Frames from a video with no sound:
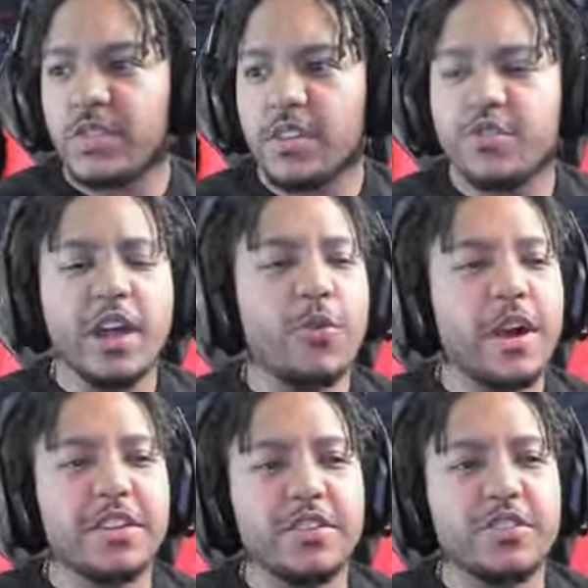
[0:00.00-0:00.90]
you're not
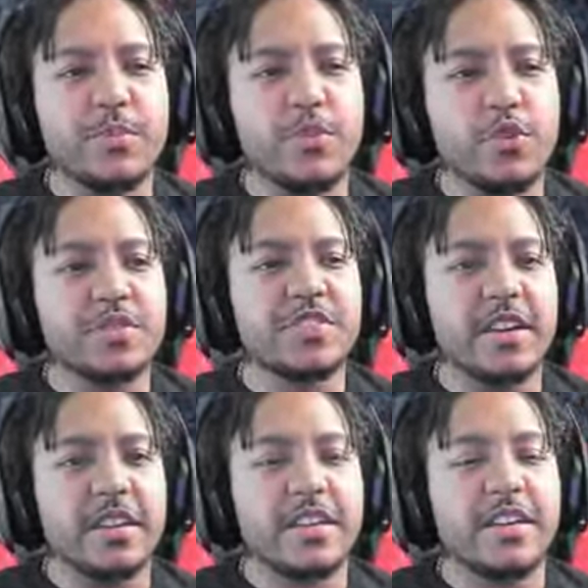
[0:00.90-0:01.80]
widening your move
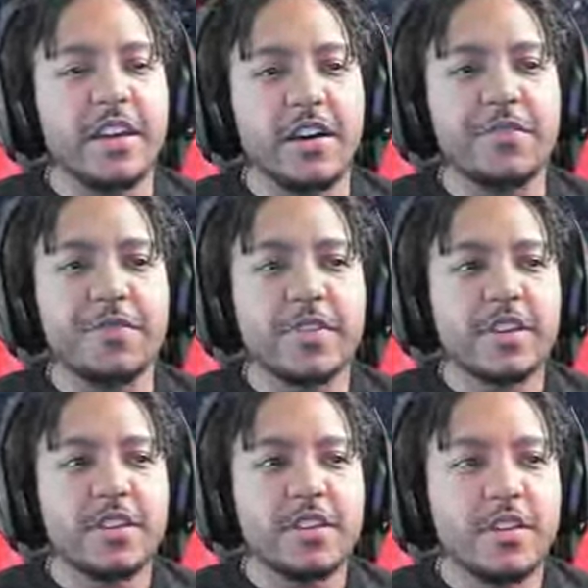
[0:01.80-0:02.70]
set enough
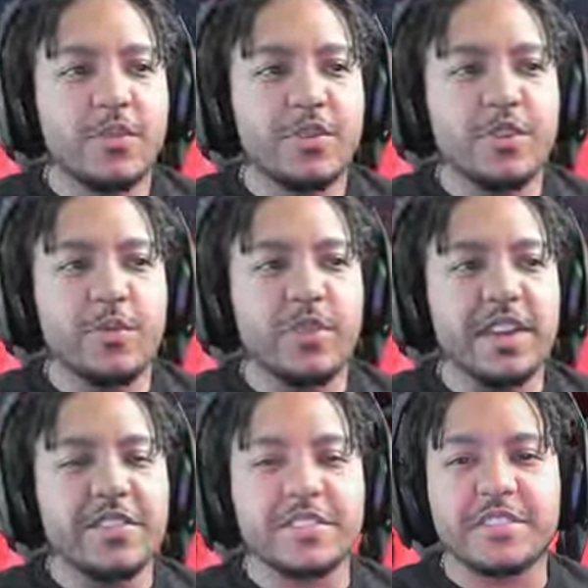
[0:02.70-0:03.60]
when you
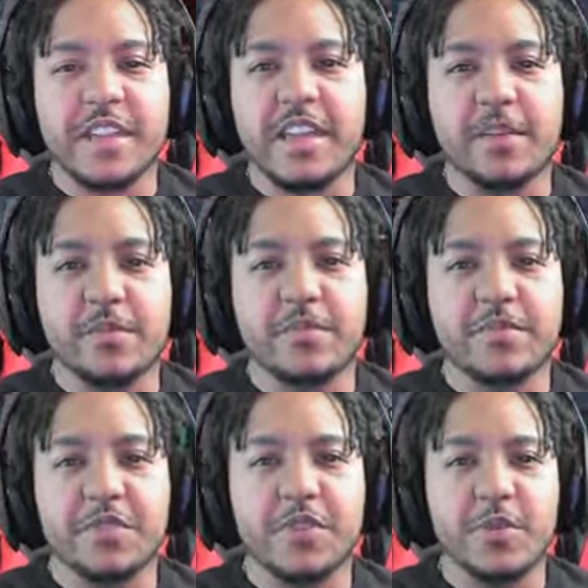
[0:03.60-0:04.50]
play this game.
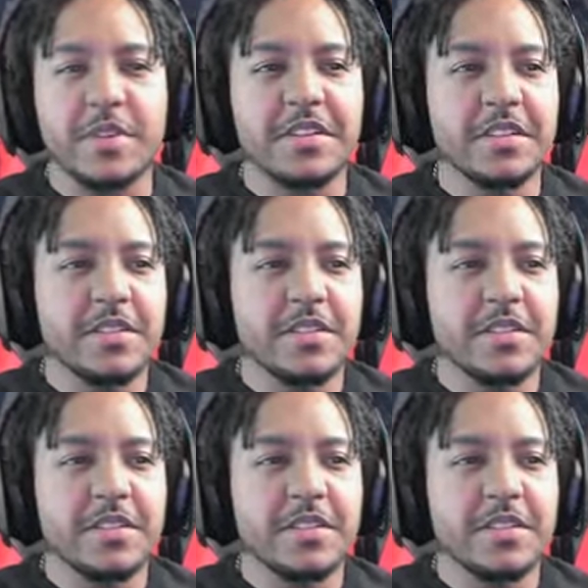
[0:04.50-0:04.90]
You feel me?